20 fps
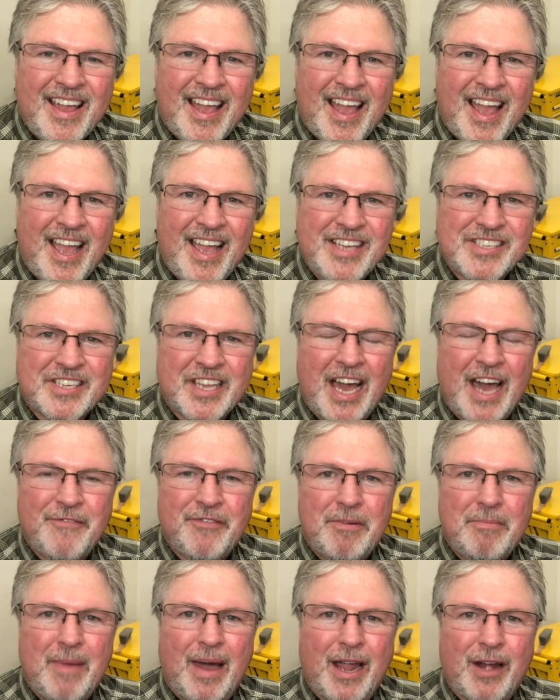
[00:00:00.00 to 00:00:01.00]
Hey, Scott
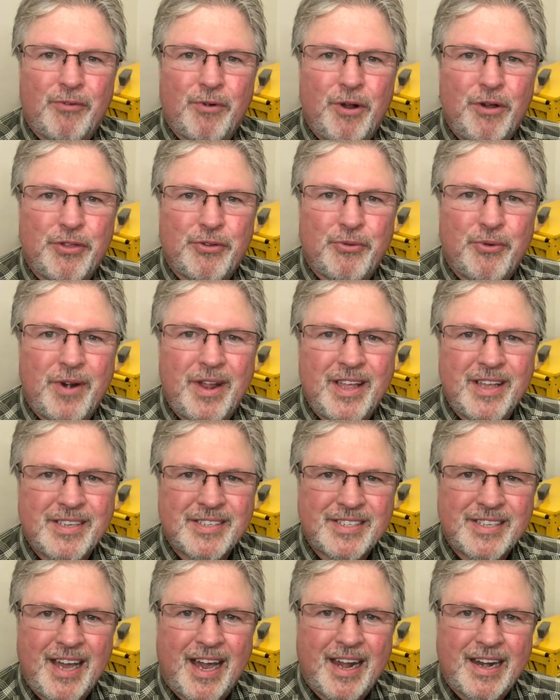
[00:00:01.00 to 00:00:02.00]
from
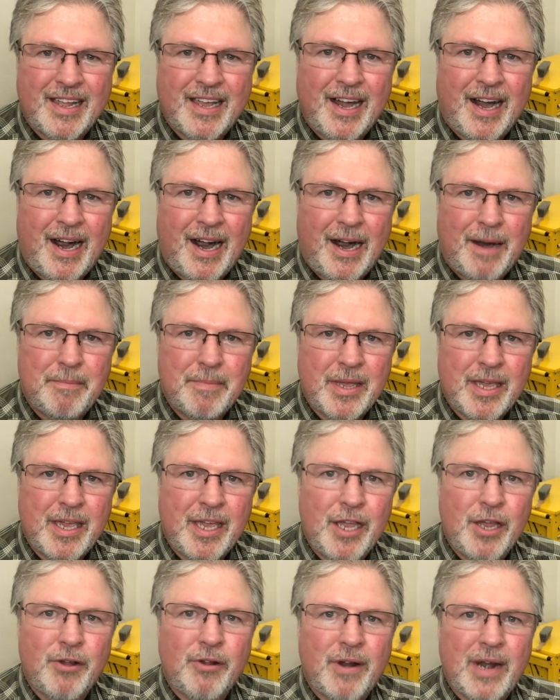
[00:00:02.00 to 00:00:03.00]
mygrowthrings.com
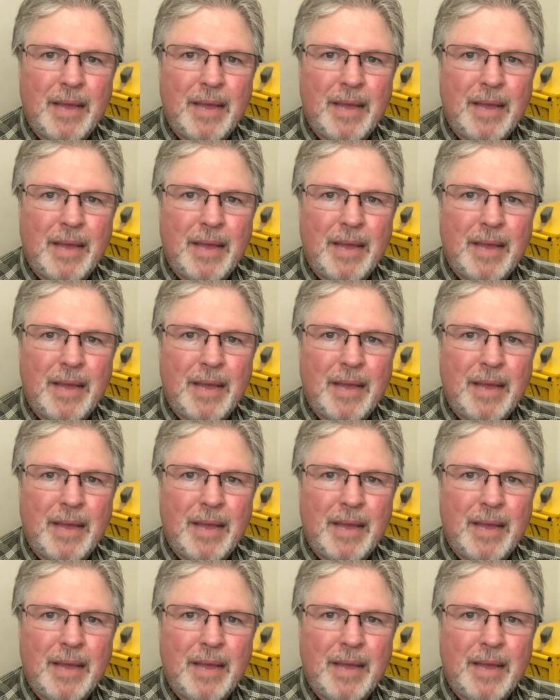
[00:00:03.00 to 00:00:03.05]
here,